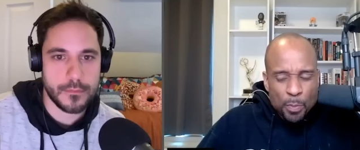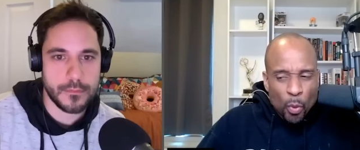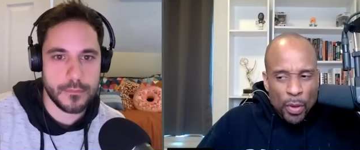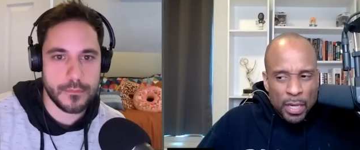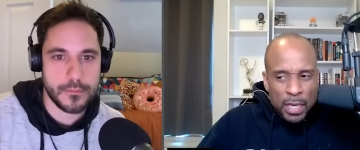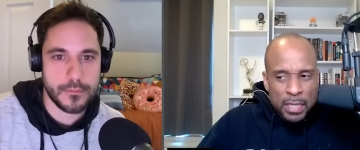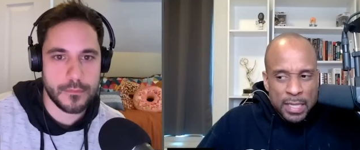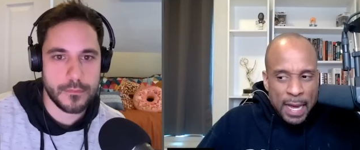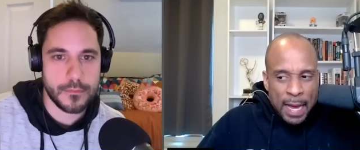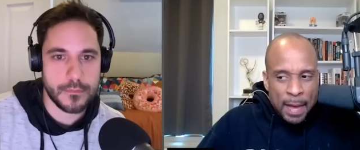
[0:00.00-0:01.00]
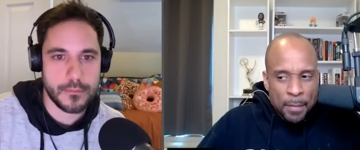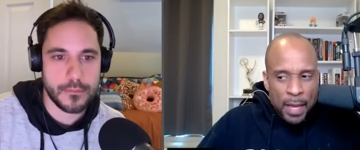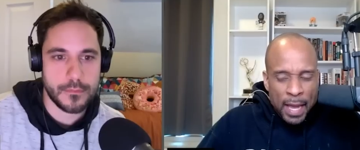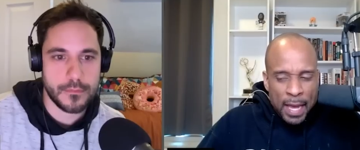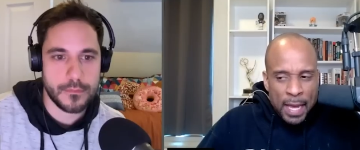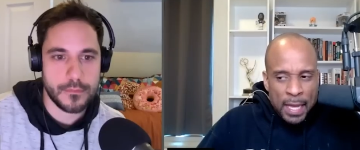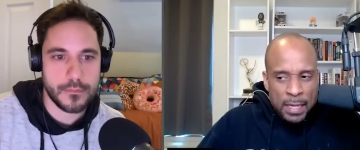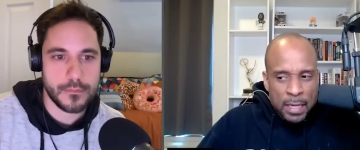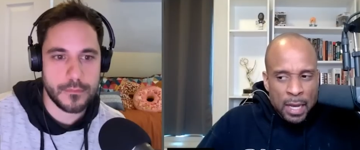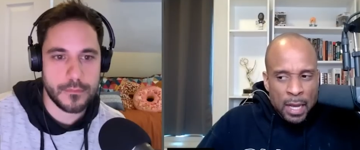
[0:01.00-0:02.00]
Speaker 1: point in time.
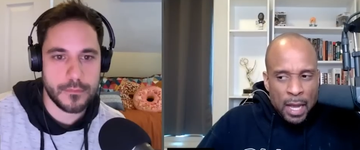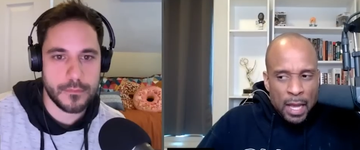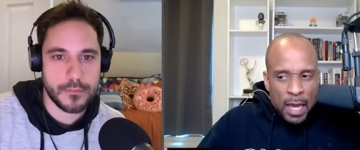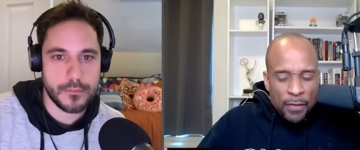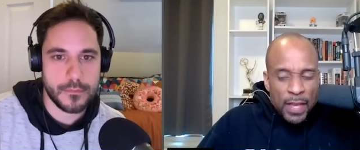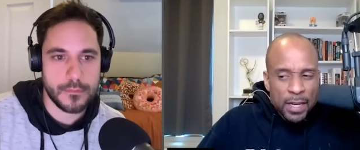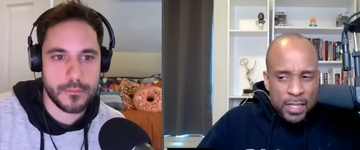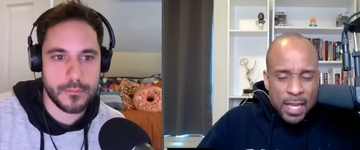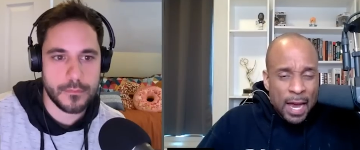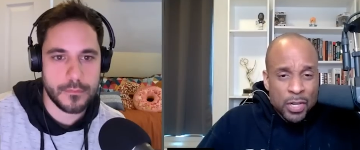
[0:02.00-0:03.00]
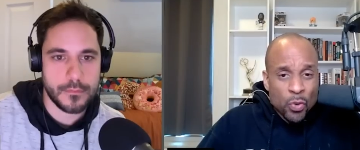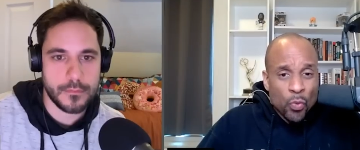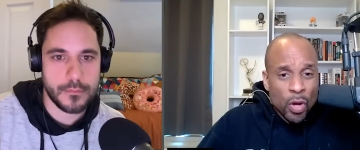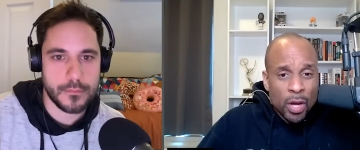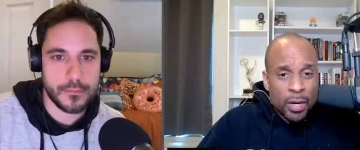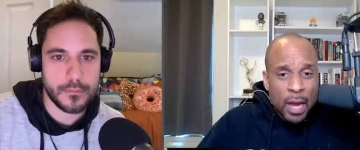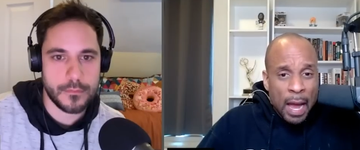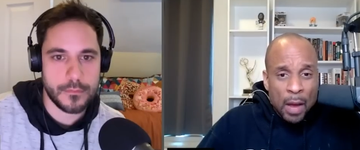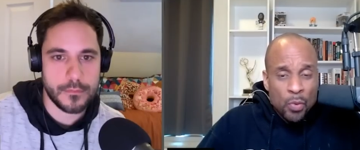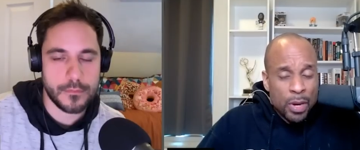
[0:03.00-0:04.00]
And if he decided to run,
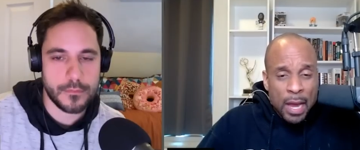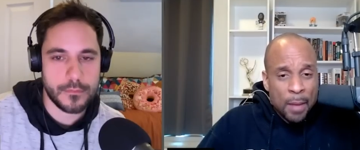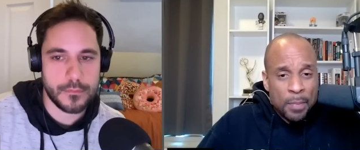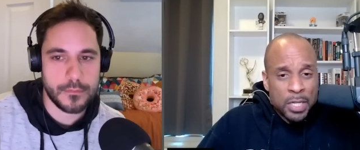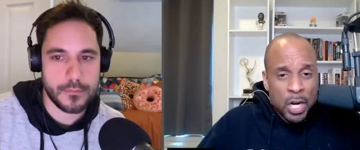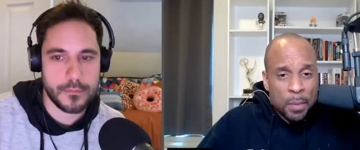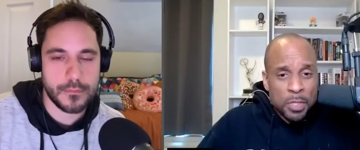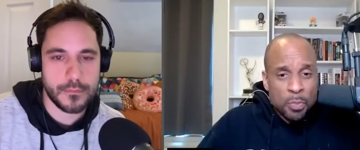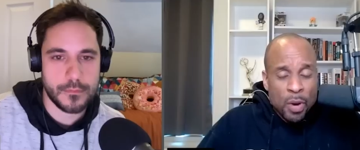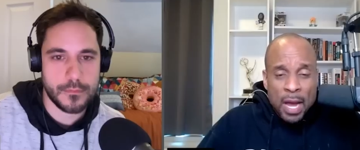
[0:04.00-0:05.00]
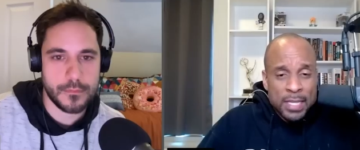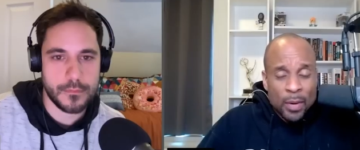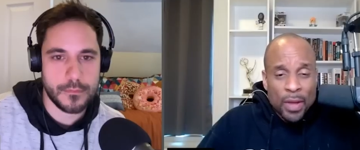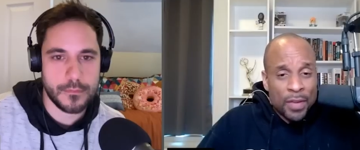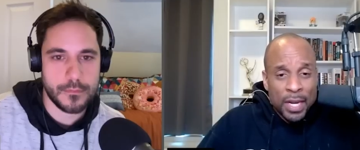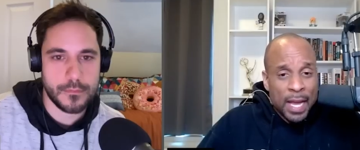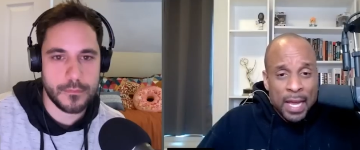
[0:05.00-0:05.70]
I would not be terribly surprised. I don't have any